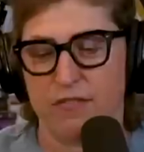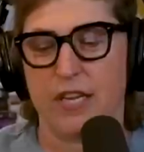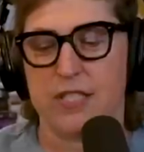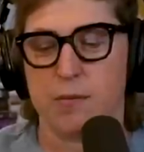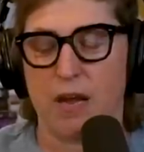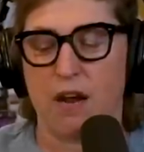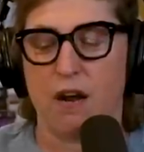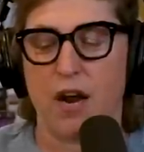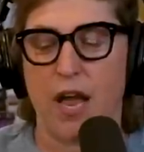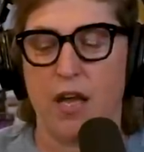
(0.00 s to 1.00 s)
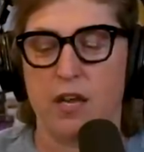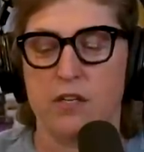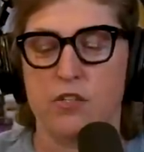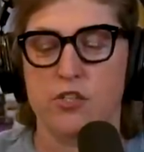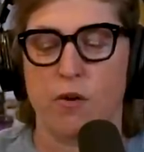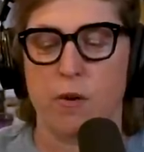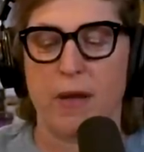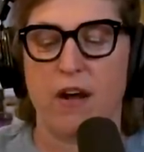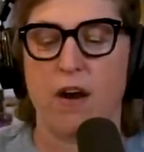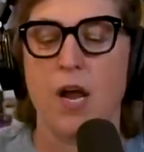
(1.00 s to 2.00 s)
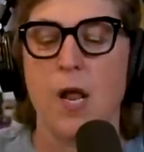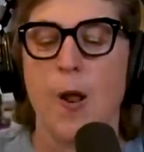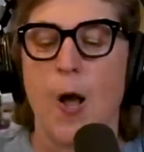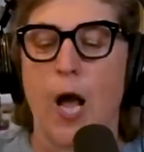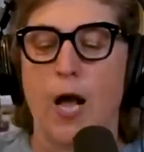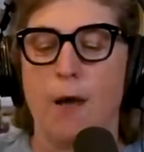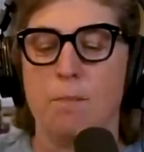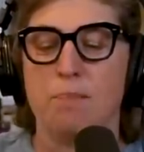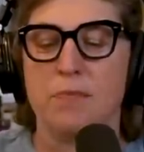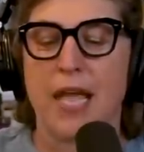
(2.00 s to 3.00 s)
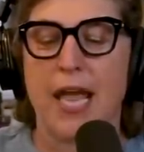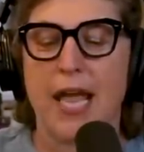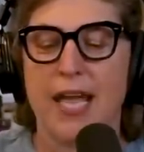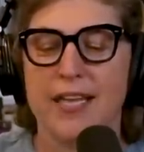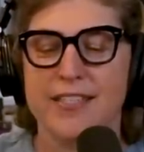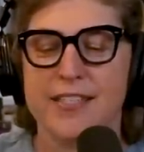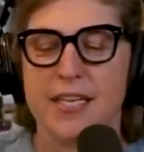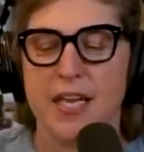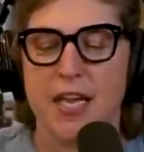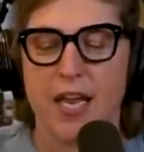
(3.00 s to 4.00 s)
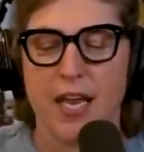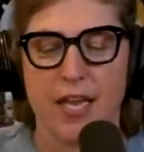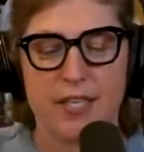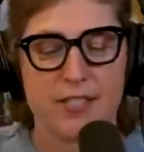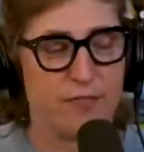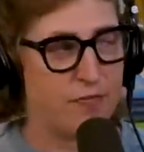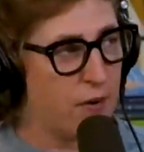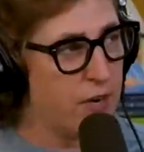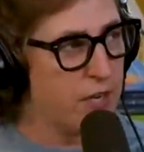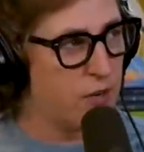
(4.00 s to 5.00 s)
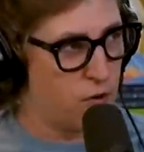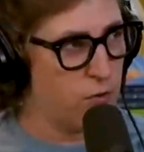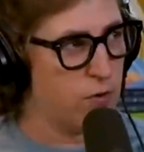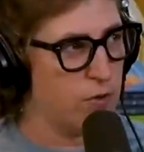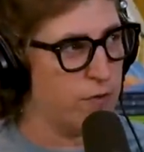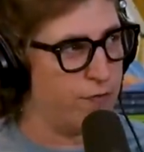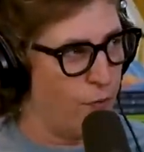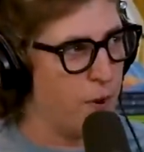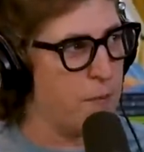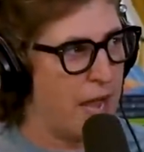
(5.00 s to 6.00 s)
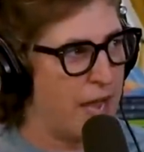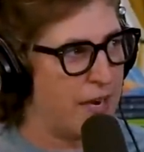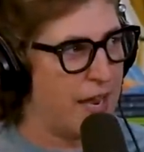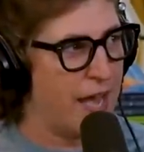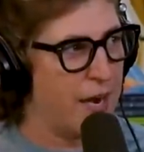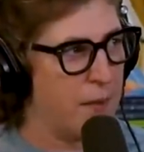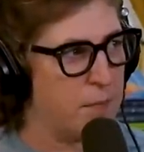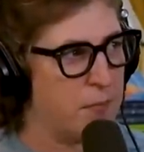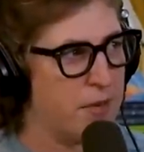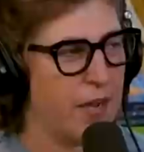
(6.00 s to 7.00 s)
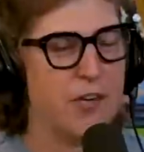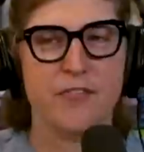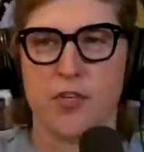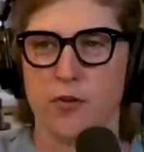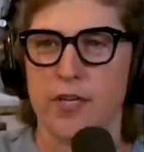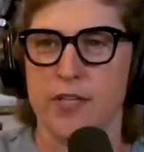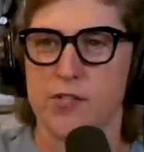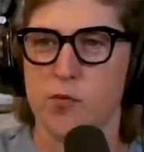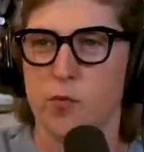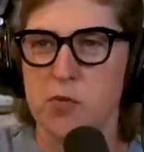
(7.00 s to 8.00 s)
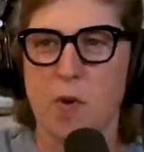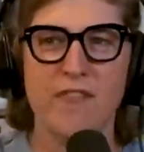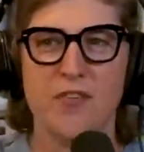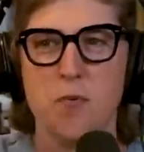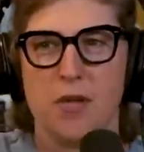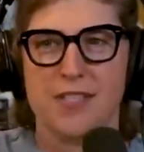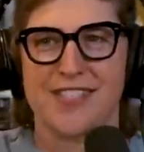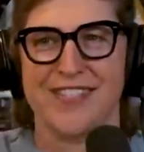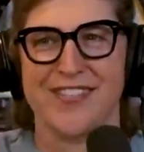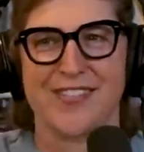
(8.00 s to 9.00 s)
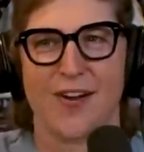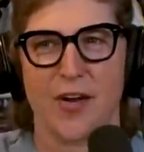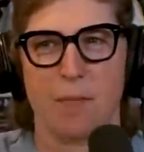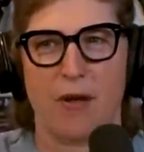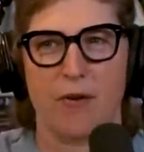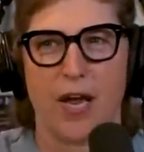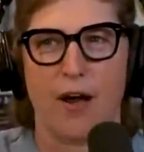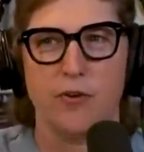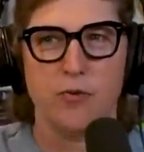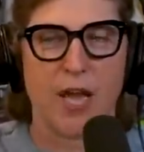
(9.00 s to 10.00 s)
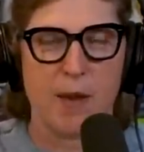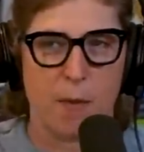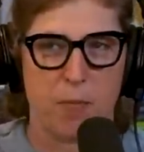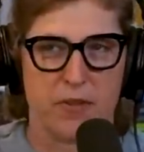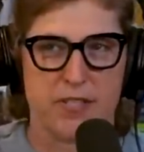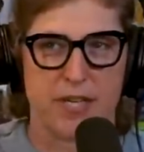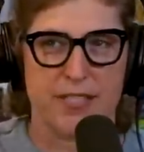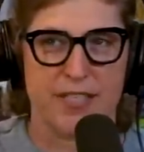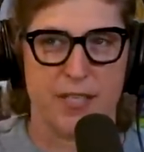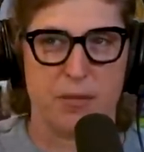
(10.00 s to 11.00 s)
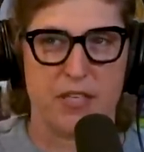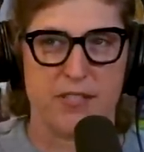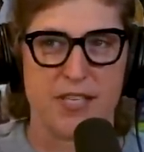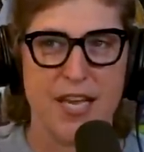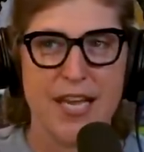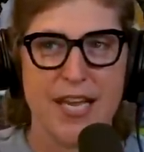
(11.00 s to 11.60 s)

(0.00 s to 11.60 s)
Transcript: Vanessa Bayer and Jonah Bayer. Um, and it's a very cool format. And I'm kind of curious which one of you wants to talk about how you came up with this idea because